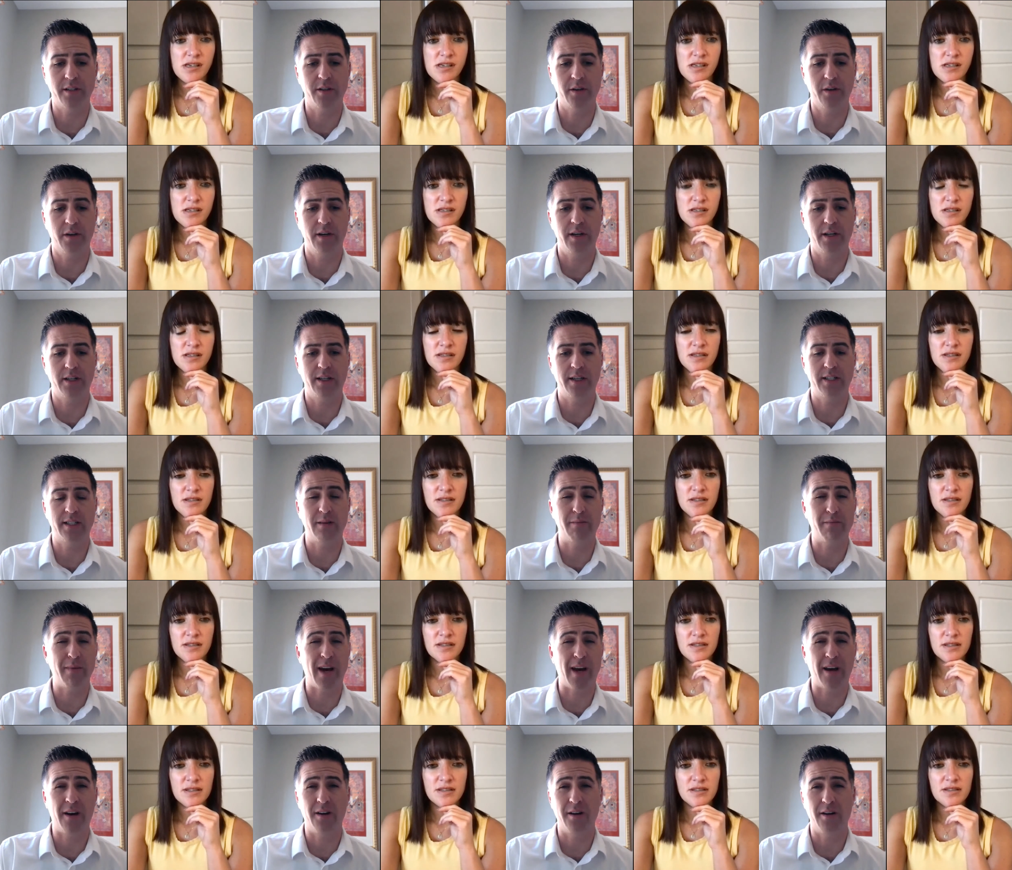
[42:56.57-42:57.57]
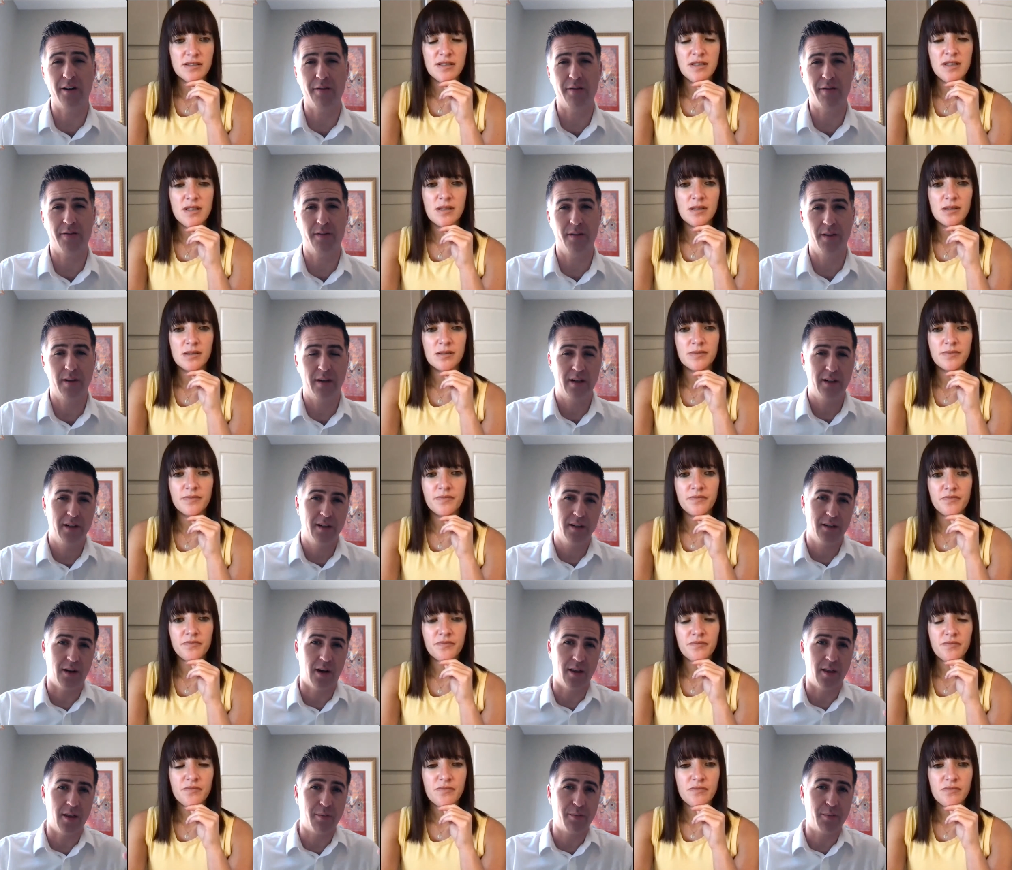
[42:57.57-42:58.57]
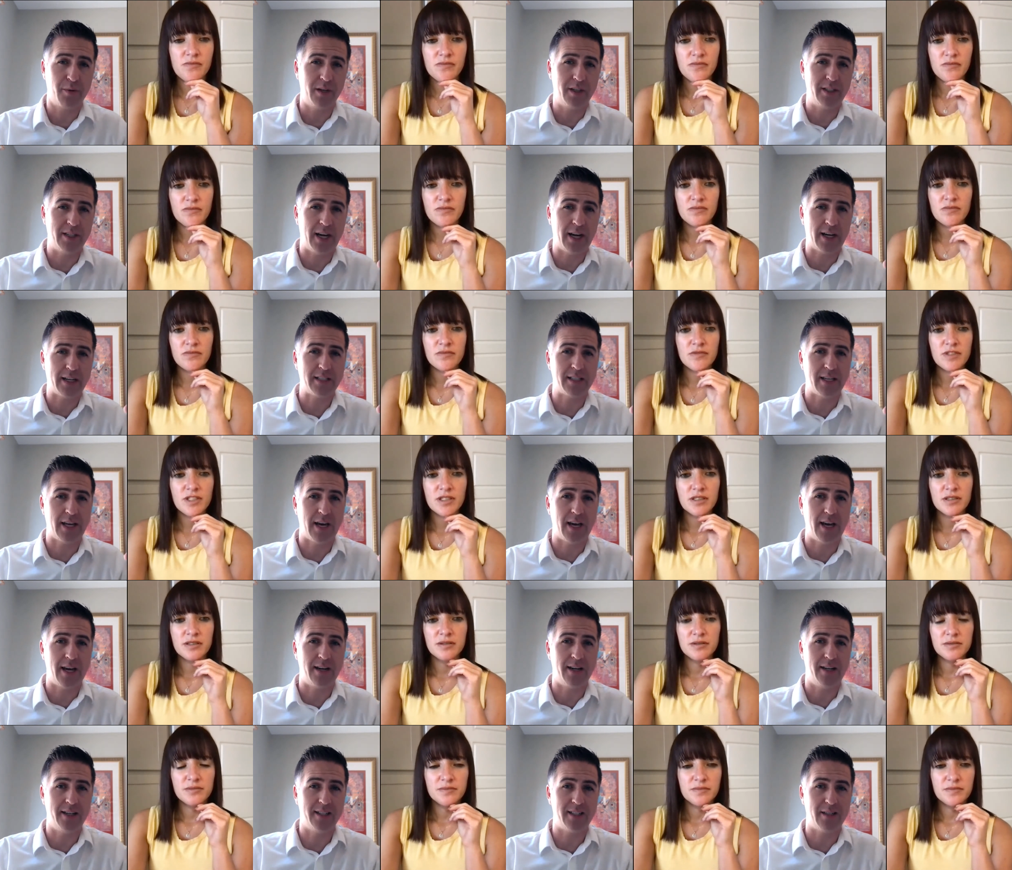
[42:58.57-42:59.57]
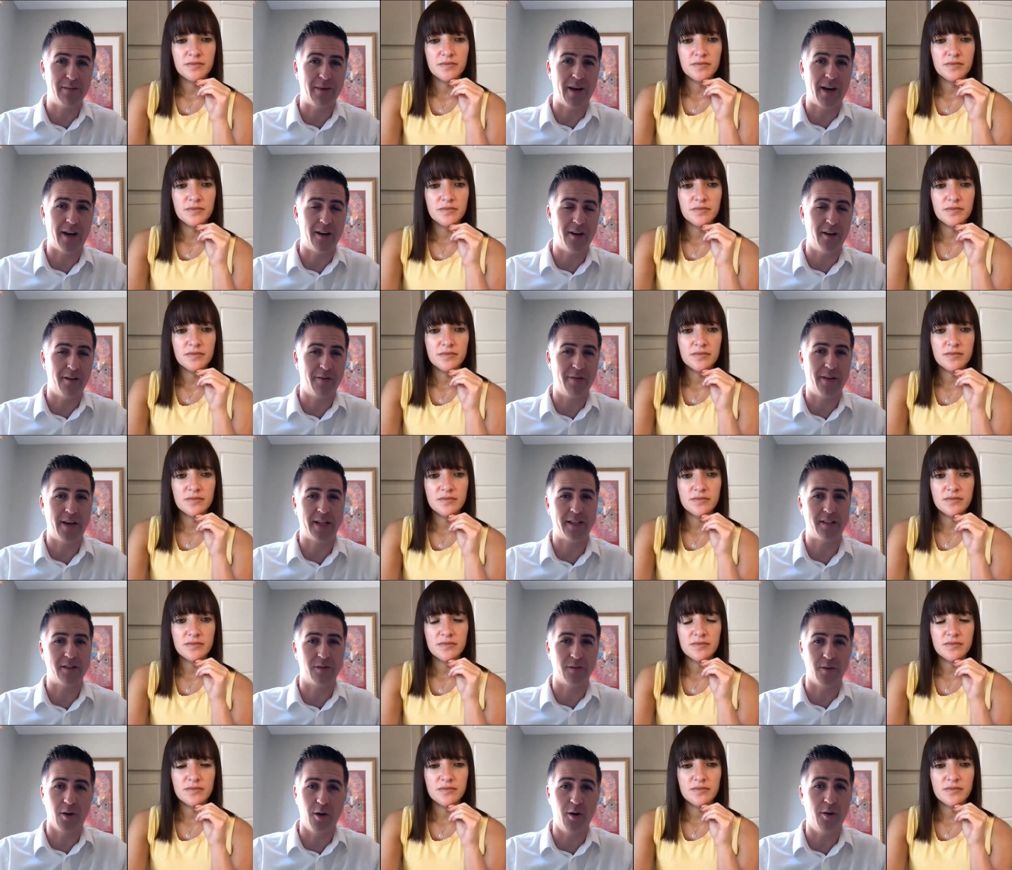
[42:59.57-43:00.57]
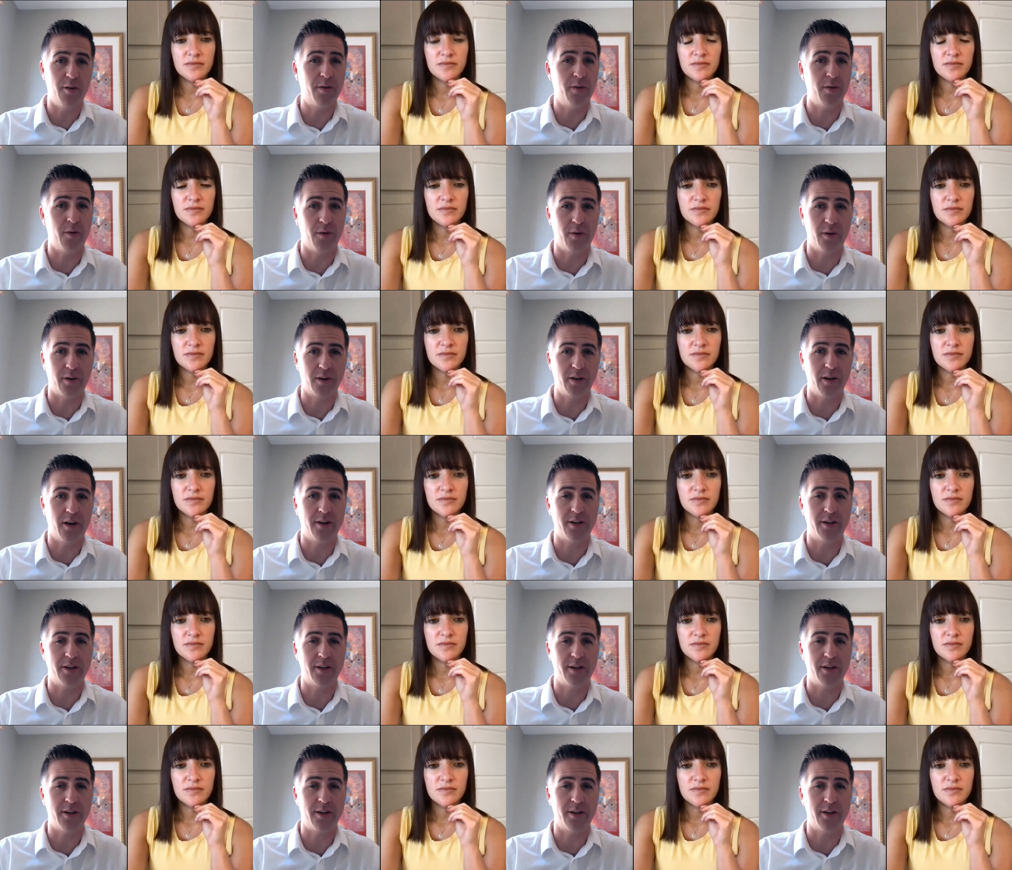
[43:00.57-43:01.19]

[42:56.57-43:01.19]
Speaker 1: So it doesn't matter if on the pre-tax side, it doesn't matter if that's growth or